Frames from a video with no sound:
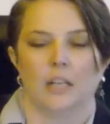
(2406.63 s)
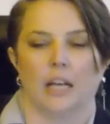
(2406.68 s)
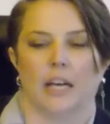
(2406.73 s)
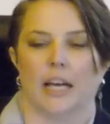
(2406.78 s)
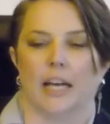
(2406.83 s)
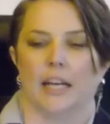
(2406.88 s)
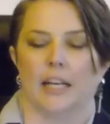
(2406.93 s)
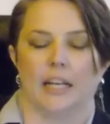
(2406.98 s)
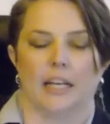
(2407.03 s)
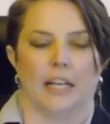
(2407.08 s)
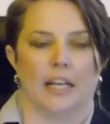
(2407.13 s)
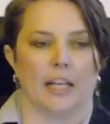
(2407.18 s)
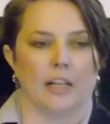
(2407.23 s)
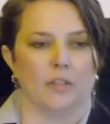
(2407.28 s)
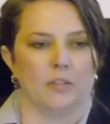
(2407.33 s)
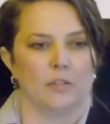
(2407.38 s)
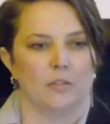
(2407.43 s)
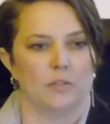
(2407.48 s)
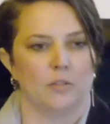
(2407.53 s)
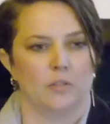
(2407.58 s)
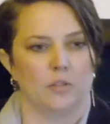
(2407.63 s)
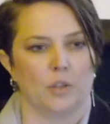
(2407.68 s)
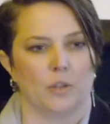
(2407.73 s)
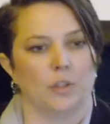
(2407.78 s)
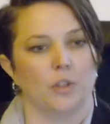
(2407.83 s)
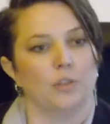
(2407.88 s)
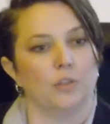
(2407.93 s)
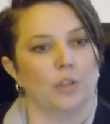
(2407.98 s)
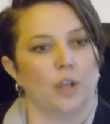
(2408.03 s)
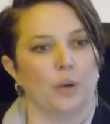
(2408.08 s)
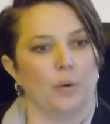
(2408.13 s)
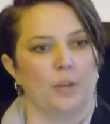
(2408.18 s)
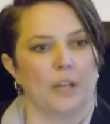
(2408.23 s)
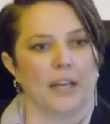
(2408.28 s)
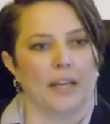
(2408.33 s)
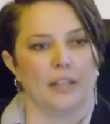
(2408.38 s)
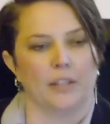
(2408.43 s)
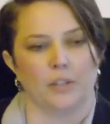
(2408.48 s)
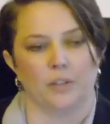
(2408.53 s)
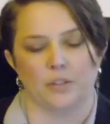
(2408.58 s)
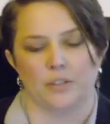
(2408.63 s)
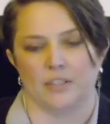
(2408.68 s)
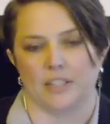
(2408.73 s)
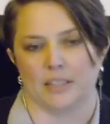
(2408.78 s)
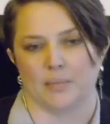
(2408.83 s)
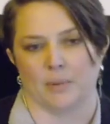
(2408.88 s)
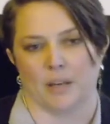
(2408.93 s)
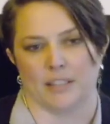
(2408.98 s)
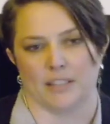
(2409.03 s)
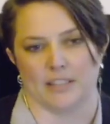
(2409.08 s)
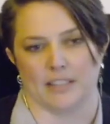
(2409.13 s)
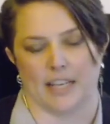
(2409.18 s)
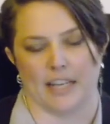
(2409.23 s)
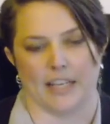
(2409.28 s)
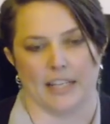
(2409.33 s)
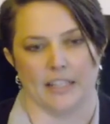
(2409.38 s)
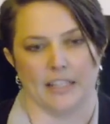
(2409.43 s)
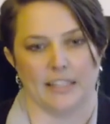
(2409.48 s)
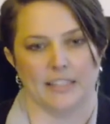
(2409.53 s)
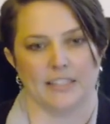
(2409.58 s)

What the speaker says: And so you know that your 6 mods a day